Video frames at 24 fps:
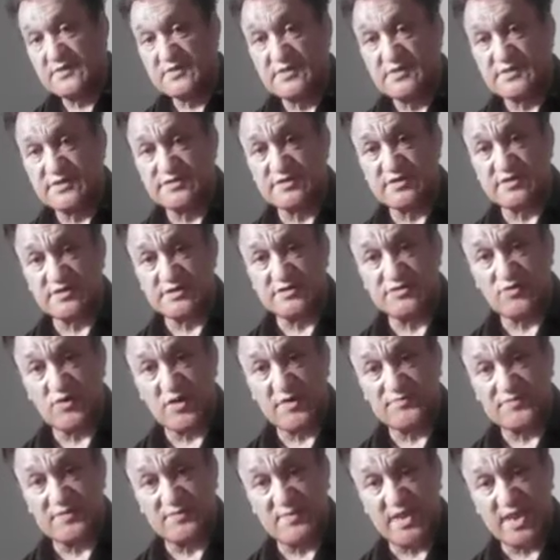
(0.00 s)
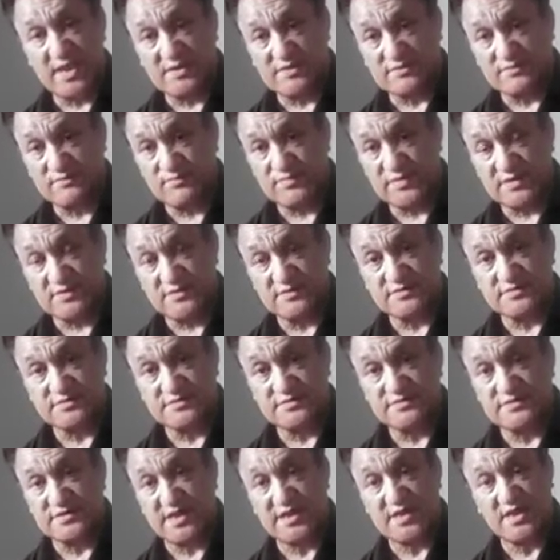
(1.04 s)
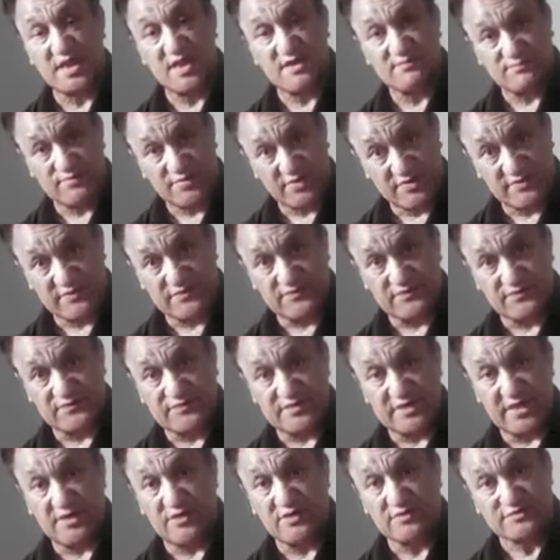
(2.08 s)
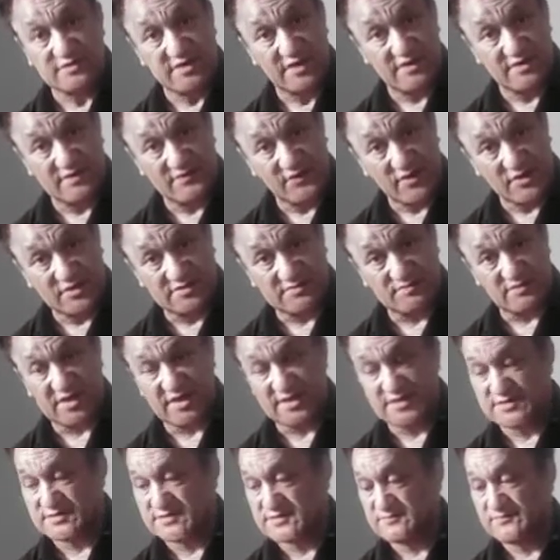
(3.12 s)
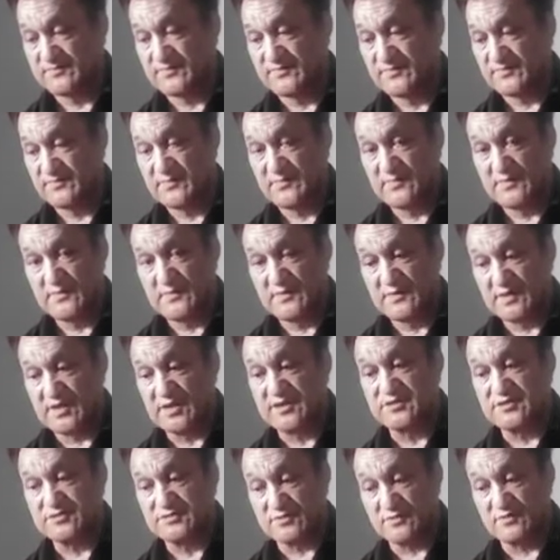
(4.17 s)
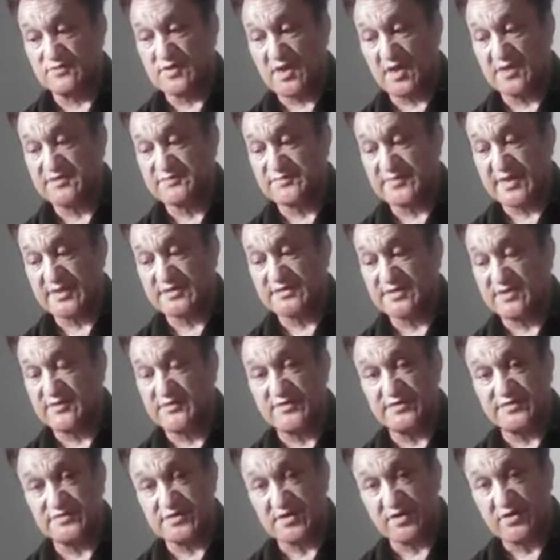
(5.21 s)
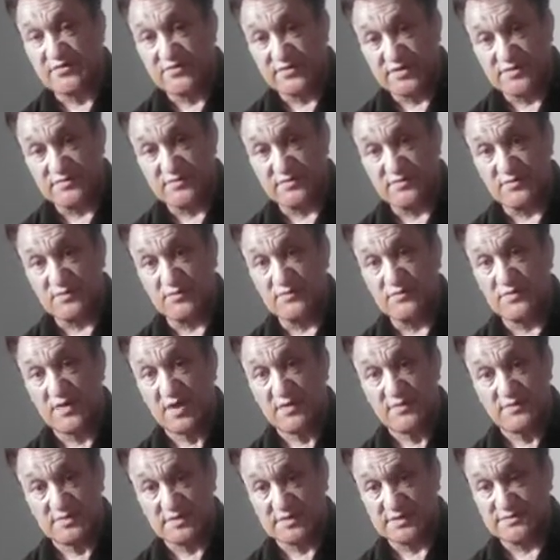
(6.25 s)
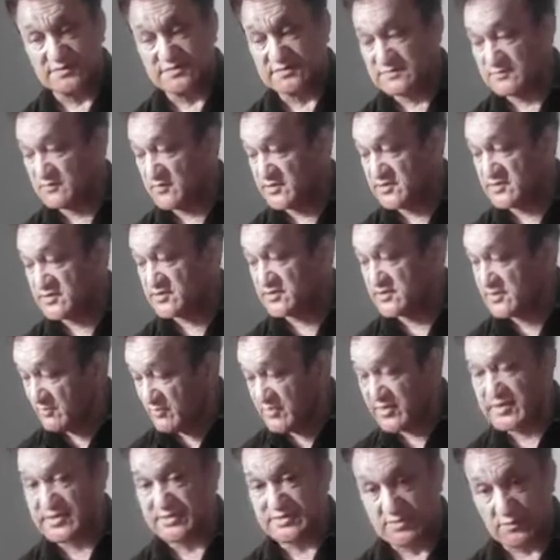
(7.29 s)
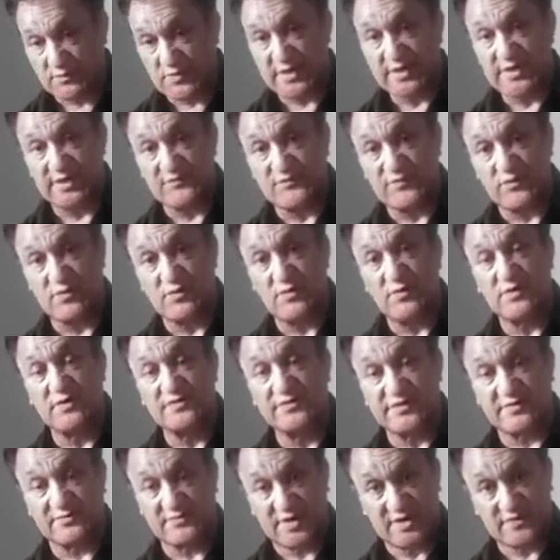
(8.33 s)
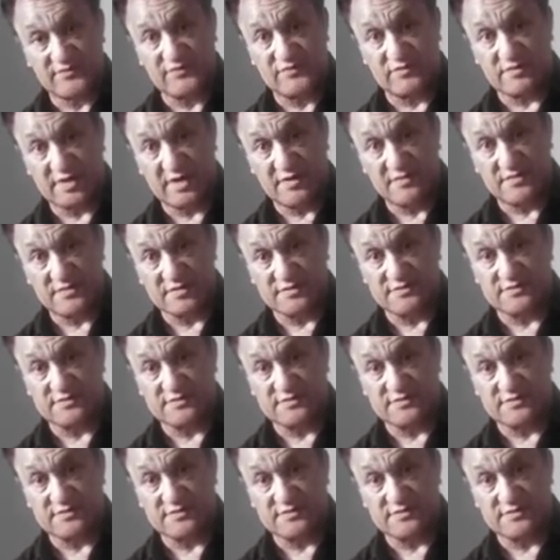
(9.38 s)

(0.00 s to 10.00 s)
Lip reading: is going to swipe them out because they can't prove they got there in the first place. It still goes back to its original owners, which the British are waiting for, the rightful owners.